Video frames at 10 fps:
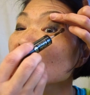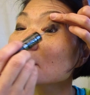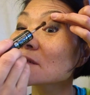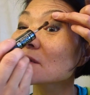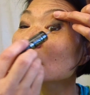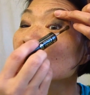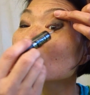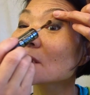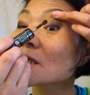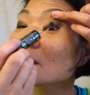that
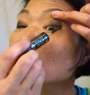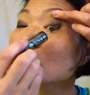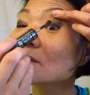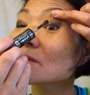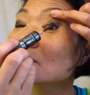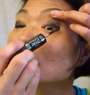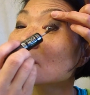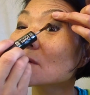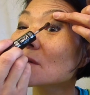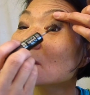you can do
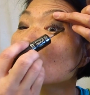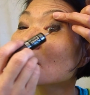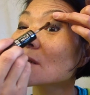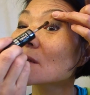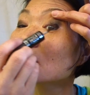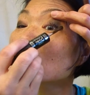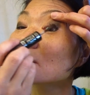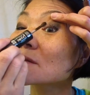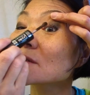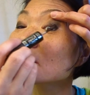
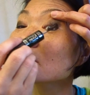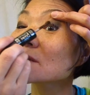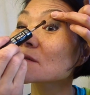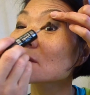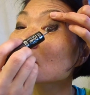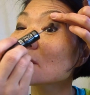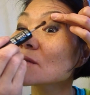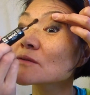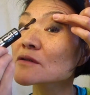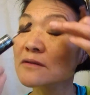that is
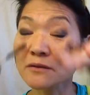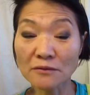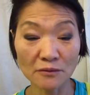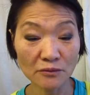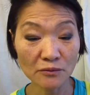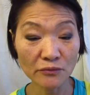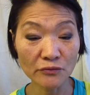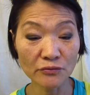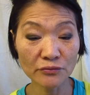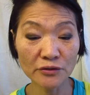closer
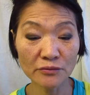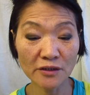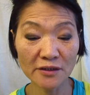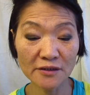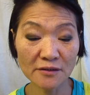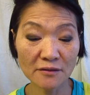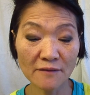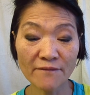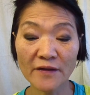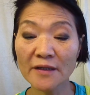to you, that
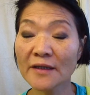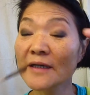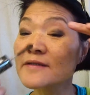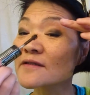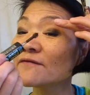has a